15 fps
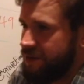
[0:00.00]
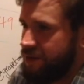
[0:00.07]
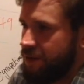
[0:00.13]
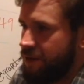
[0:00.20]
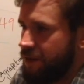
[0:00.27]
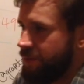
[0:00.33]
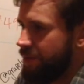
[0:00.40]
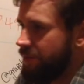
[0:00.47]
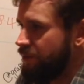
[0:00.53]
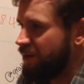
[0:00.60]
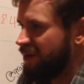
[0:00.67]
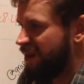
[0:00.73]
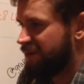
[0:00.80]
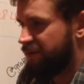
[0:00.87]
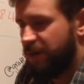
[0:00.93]
is a little bit
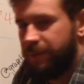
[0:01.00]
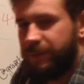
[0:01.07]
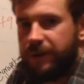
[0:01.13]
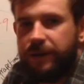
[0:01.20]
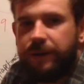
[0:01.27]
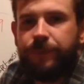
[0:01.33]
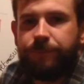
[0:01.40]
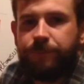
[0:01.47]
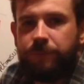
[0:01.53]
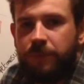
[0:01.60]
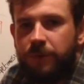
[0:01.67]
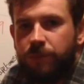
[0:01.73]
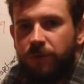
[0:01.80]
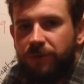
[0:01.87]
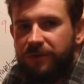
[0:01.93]
more like Ribena, a
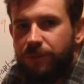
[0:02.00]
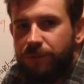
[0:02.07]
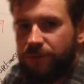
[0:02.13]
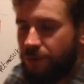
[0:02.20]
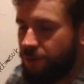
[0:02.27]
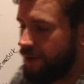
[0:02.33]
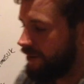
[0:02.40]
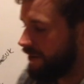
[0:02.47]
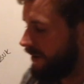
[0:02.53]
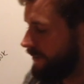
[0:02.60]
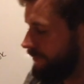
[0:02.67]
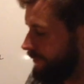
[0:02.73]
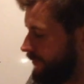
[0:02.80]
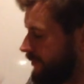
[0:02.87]
bit more Vimto, okay?